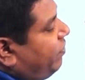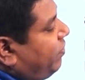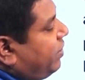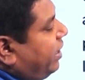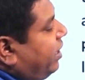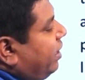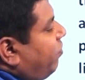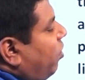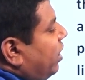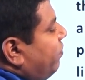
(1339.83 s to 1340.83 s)
50 degree,
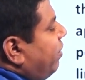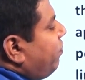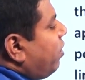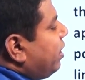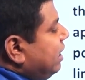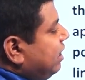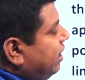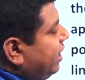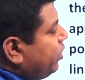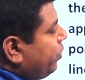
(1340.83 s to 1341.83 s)
45, 40,
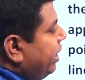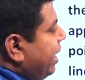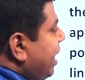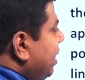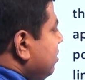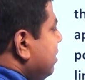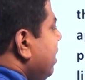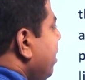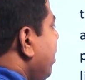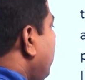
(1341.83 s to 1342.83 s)
30 and 20 angles
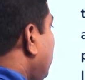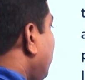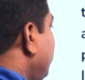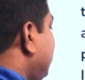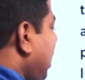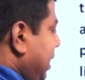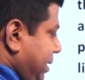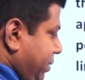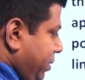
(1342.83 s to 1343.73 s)
with the line.